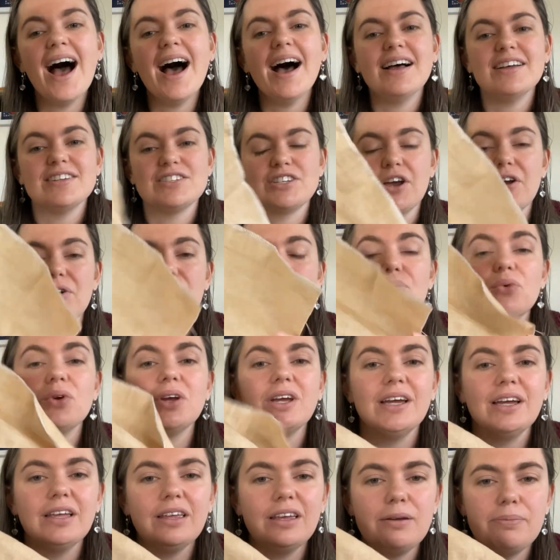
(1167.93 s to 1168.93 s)
So
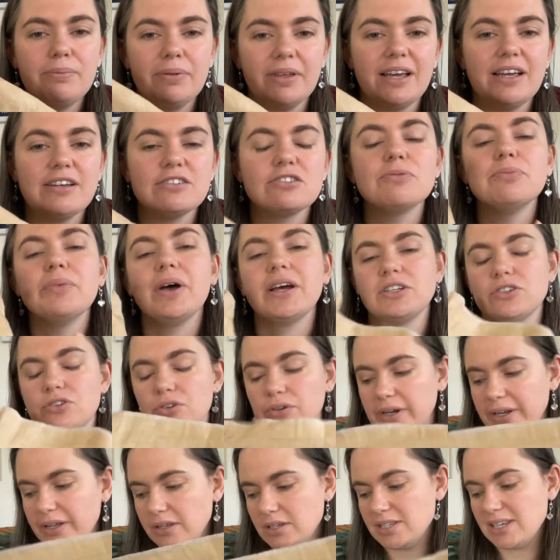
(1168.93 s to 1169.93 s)
really pleased with my
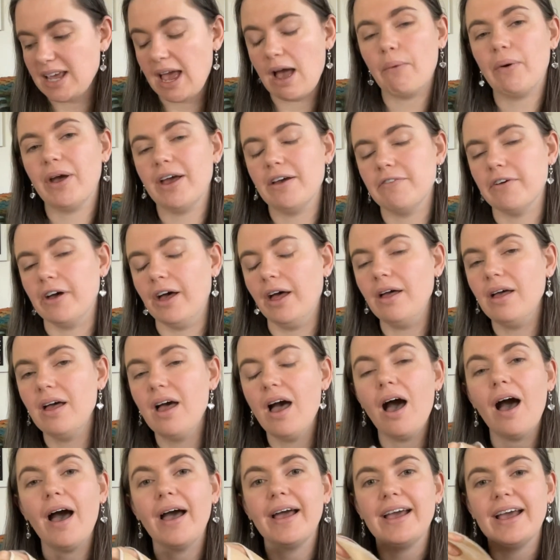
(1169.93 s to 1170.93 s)
choice. However,
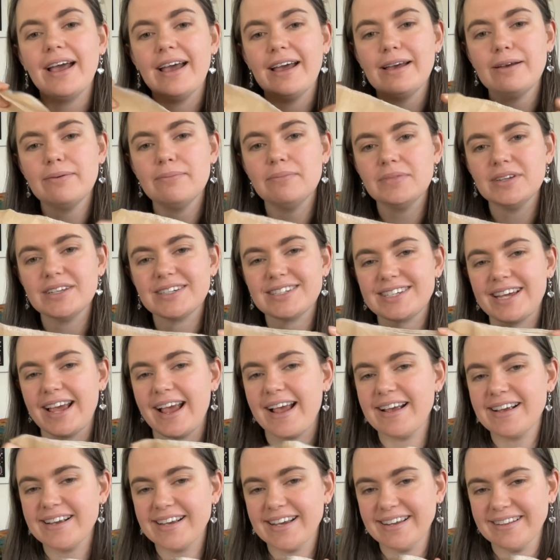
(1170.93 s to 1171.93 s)
I am
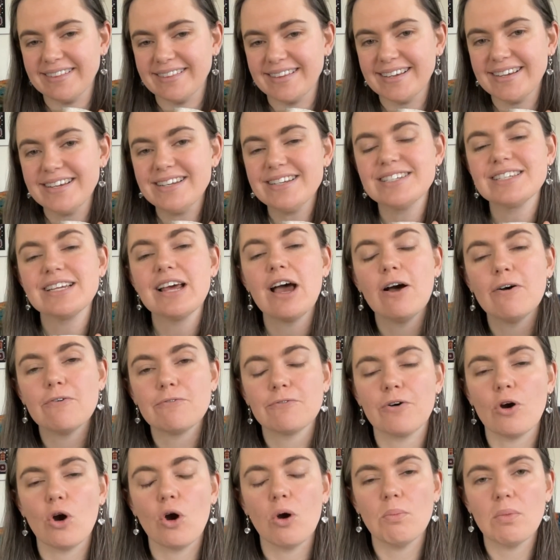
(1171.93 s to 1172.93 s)
taking this
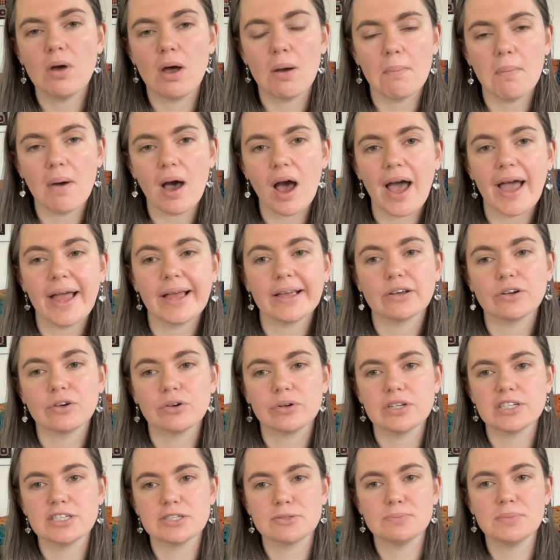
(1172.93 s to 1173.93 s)
from my
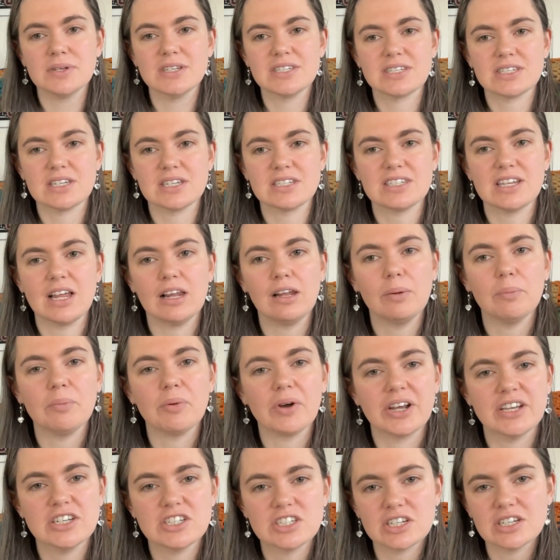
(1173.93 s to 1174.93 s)
Christmas
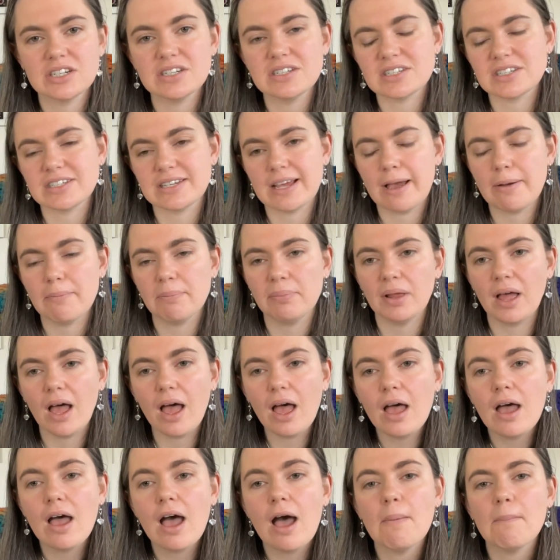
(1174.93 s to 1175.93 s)
celebration sampler
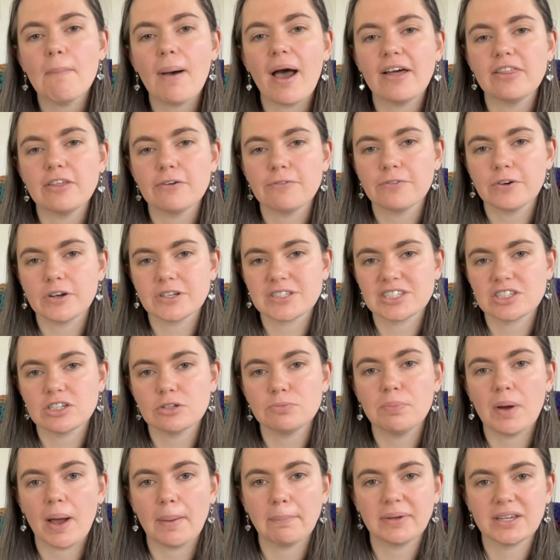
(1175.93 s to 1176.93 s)
by the
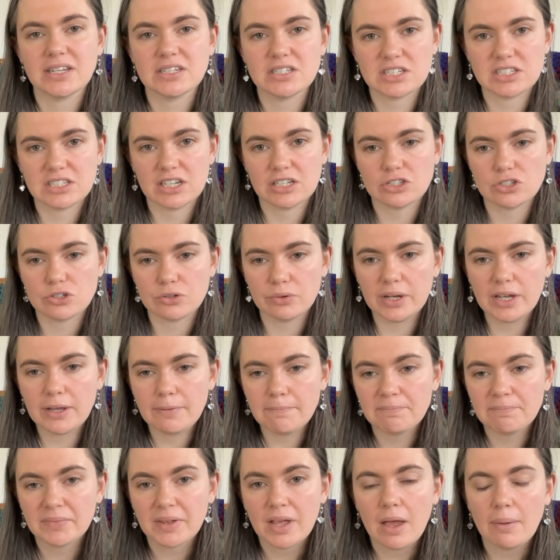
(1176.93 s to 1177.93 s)
Frosted Pumpkin Stitchery,
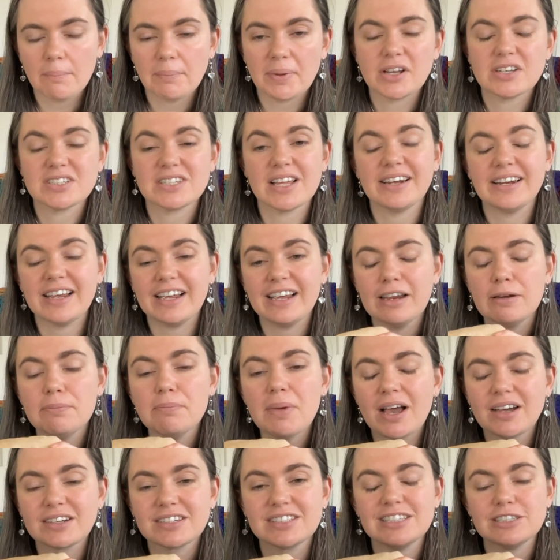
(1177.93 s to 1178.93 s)
because I'd
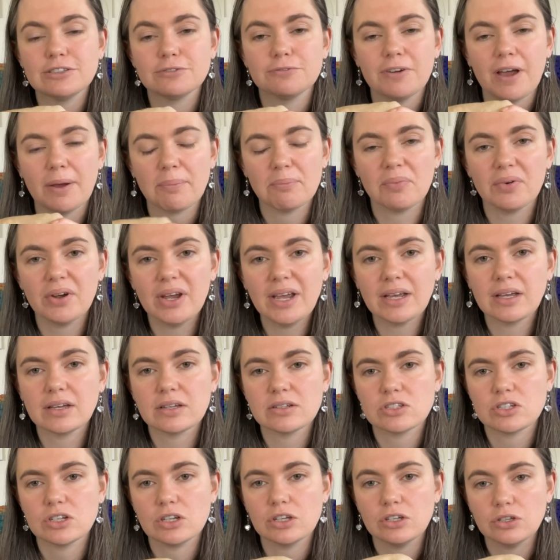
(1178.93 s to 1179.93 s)
earmarked this
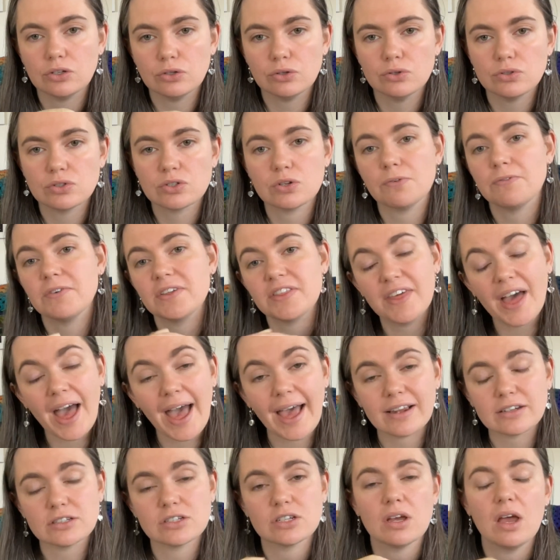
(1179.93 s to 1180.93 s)
fabric to use for
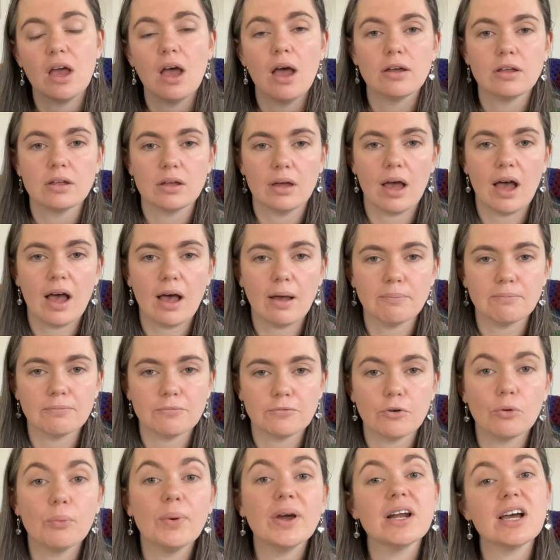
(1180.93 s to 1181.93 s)
that,
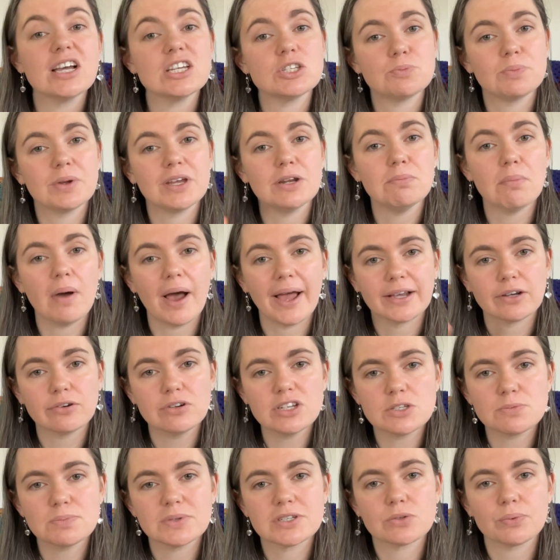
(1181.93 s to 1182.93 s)
for when I spin my
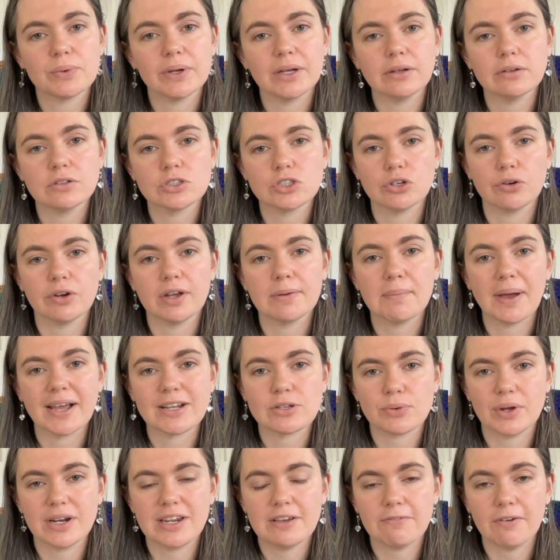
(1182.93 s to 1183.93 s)
Christmas wheel during my
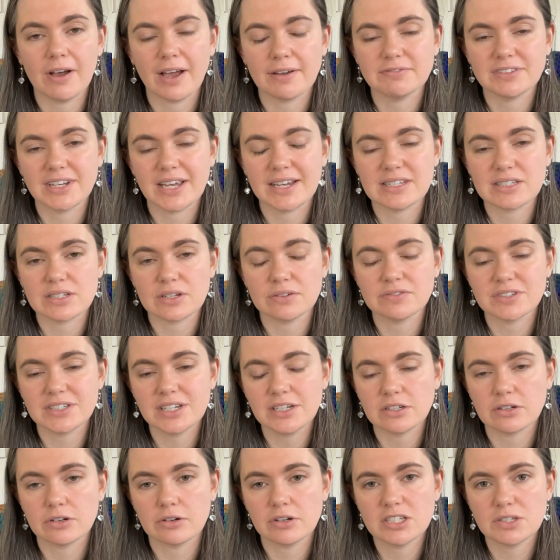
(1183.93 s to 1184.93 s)
25 days of
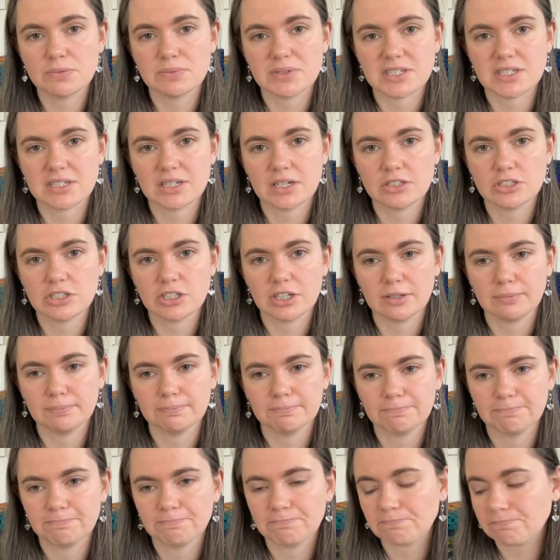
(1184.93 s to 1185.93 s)
Christmas stitching.
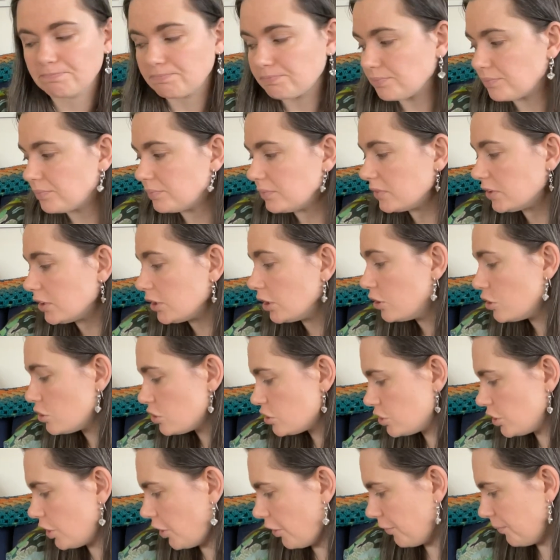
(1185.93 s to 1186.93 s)

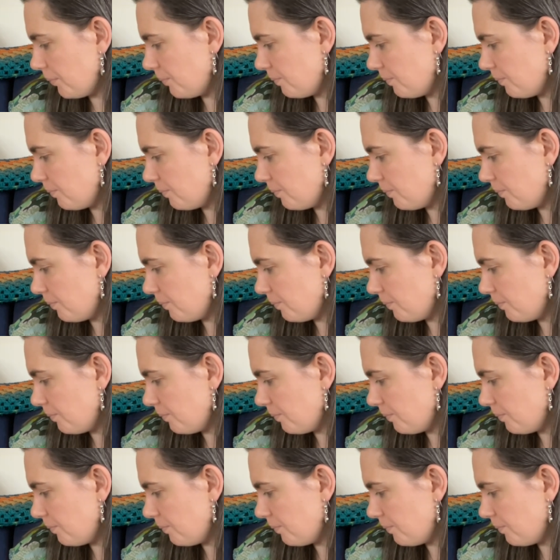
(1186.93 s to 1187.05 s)
So